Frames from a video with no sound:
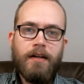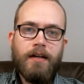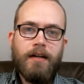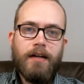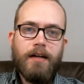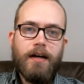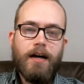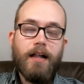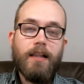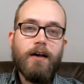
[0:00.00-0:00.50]

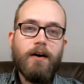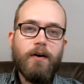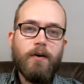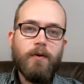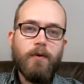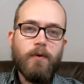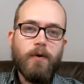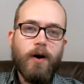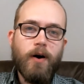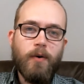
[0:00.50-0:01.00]

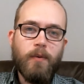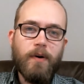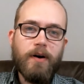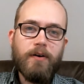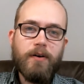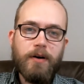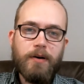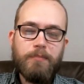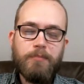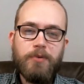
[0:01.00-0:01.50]
Hello,
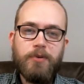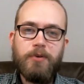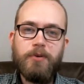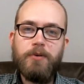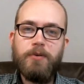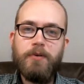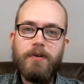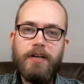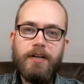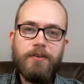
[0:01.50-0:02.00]
welcome
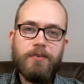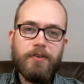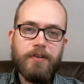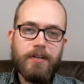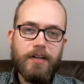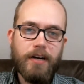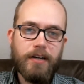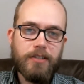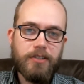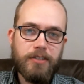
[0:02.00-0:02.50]
to
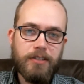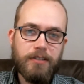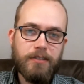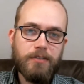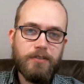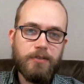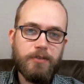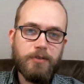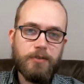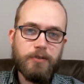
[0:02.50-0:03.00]
Introduction
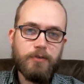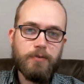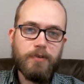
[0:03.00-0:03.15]
to